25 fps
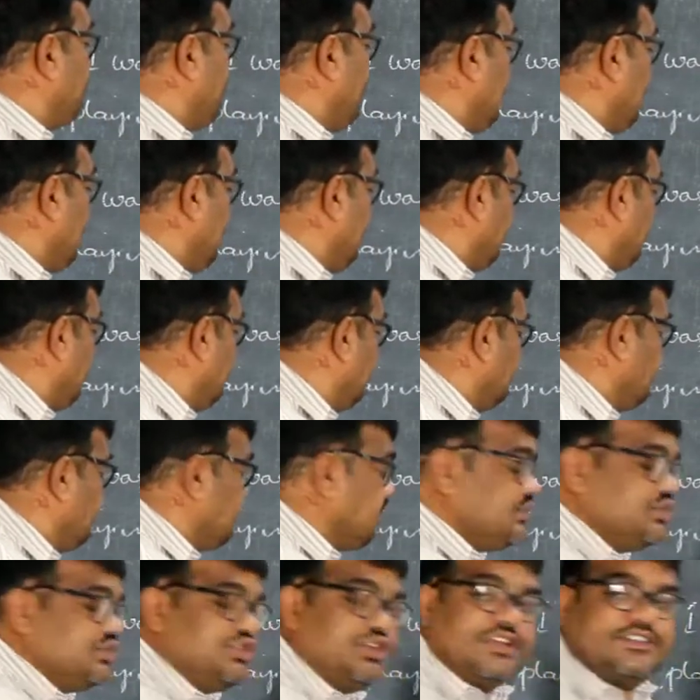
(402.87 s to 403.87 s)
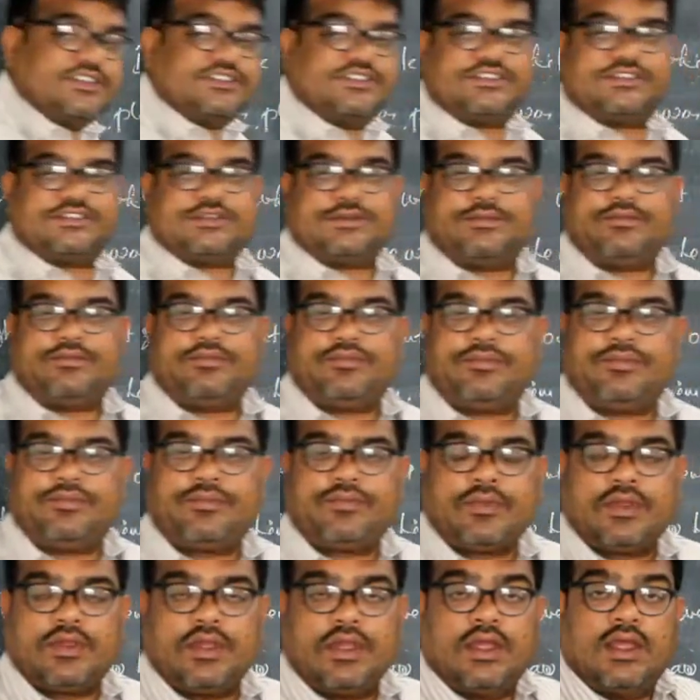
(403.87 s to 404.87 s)
playing chess.
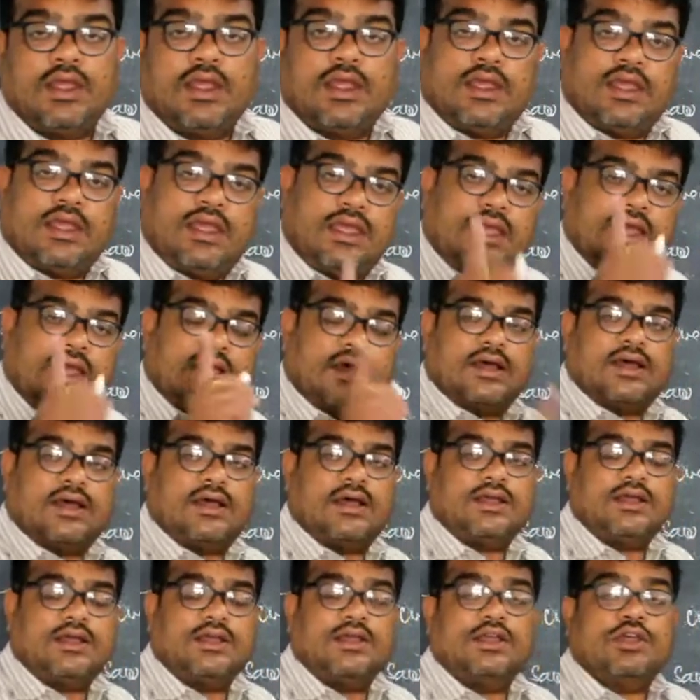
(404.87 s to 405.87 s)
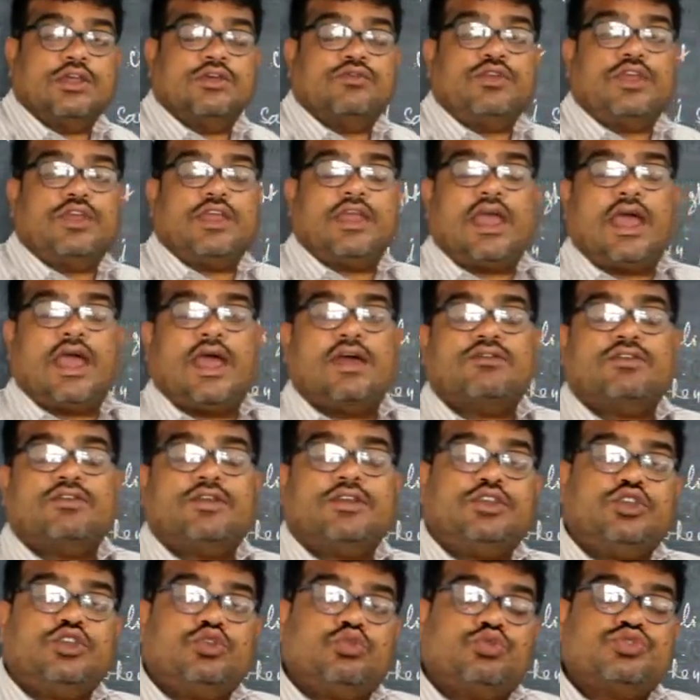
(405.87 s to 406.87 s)
Here we
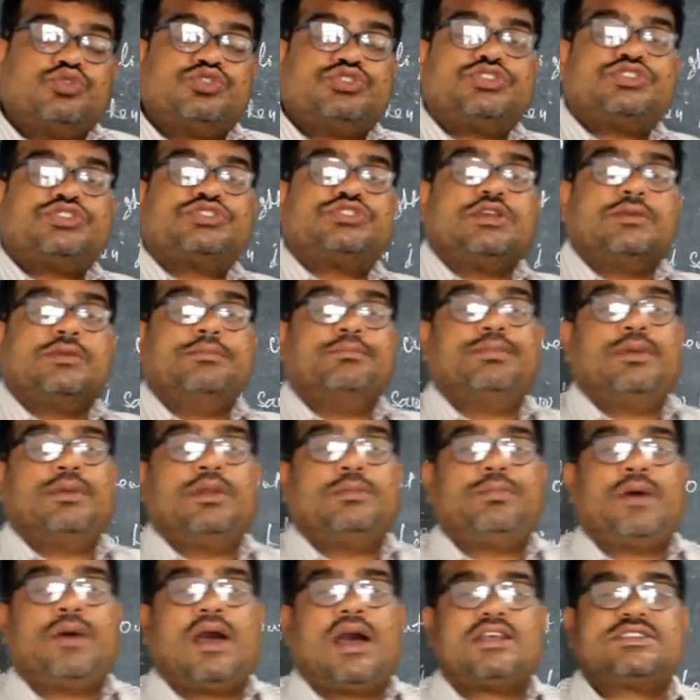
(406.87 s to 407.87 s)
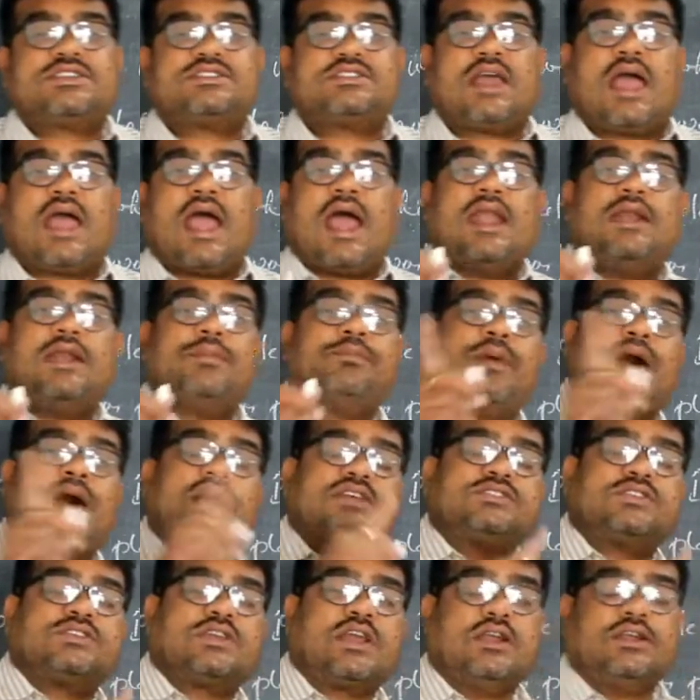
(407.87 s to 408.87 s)
have used simple past and
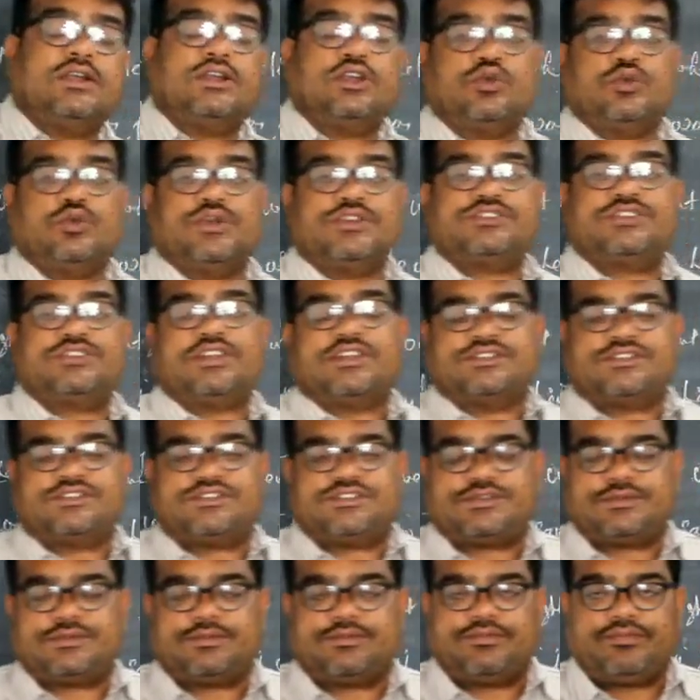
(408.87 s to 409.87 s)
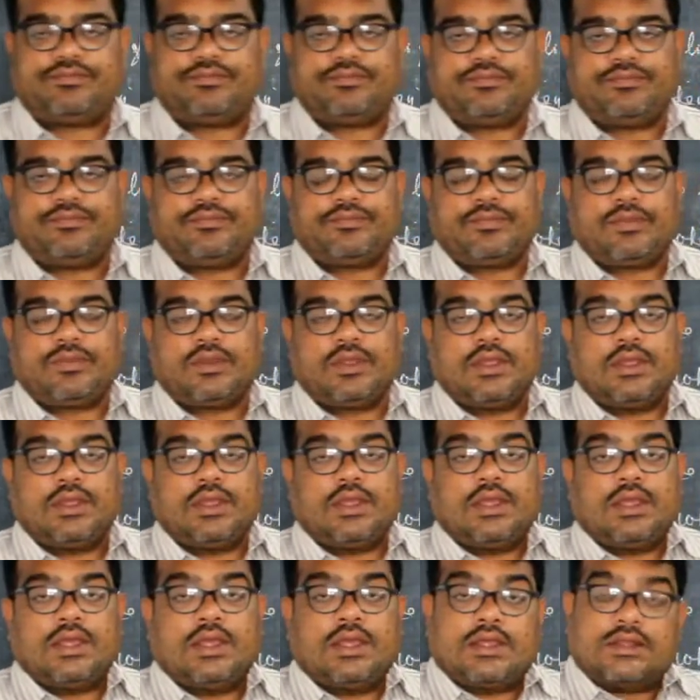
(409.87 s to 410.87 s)
past continuous tense.
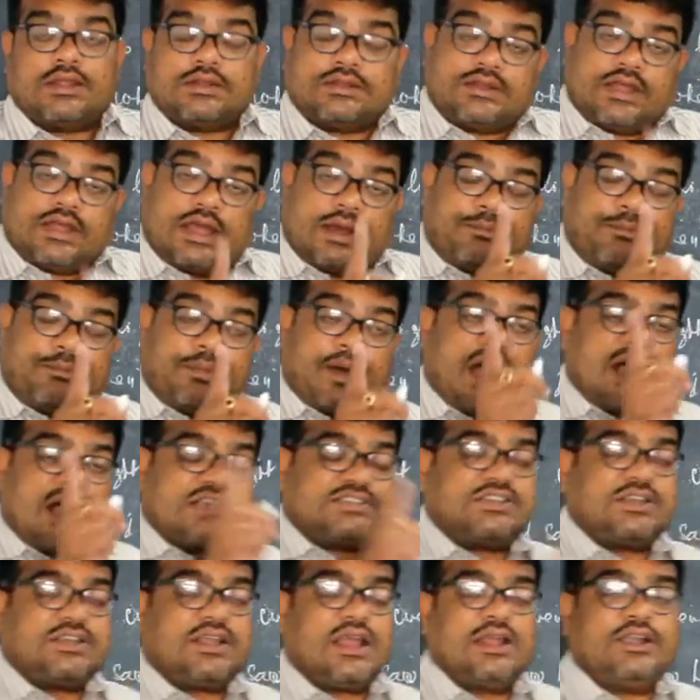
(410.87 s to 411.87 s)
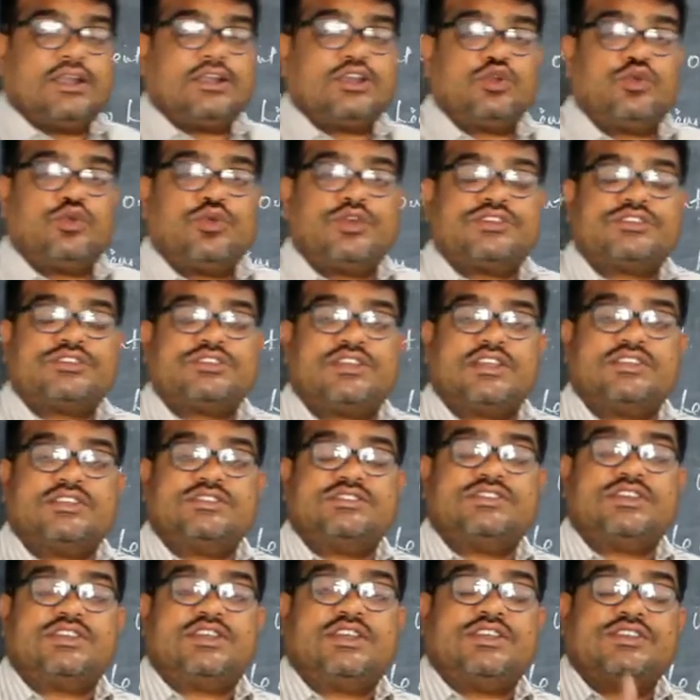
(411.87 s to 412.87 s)
The past continuous
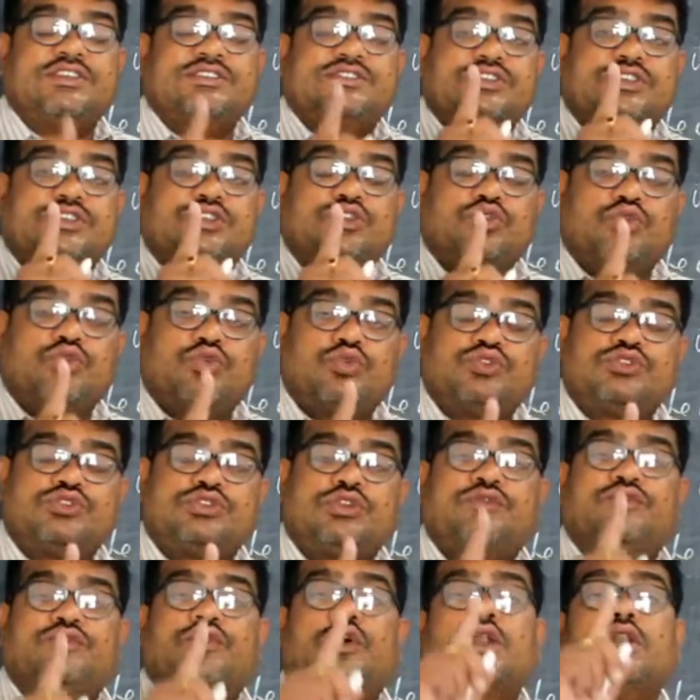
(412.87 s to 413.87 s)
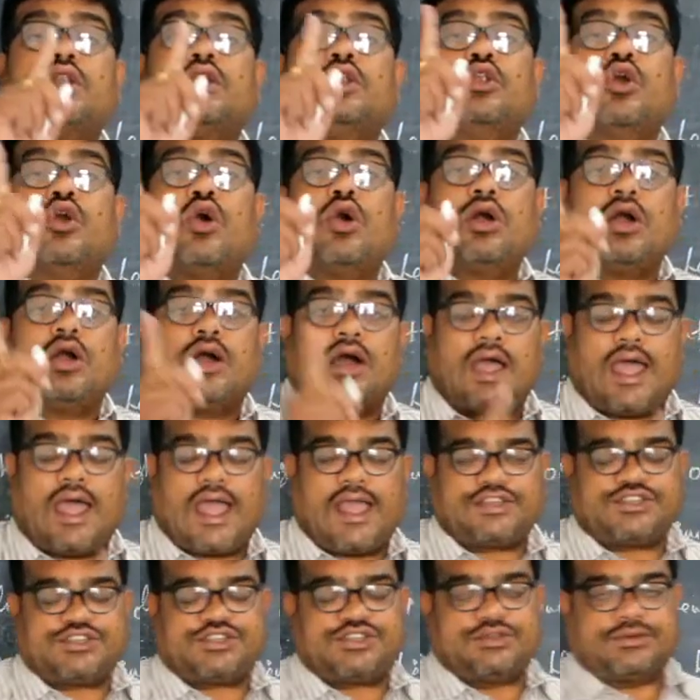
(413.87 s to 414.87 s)
tense is used for longer
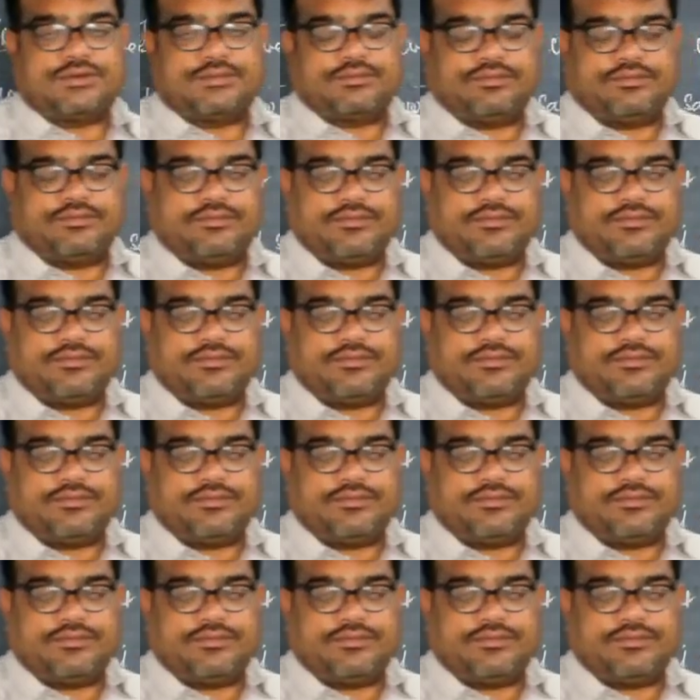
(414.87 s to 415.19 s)
action,